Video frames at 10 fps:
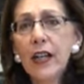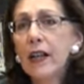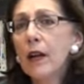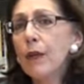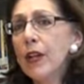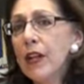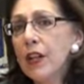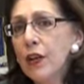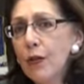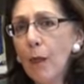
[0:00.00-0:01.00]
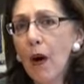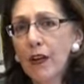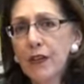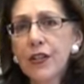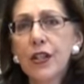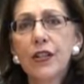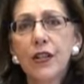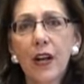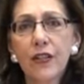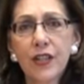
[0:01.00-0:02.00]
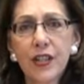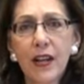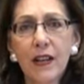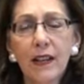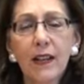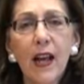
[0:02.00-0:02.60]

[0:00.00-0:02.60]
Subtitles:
and that we need new models to understand it.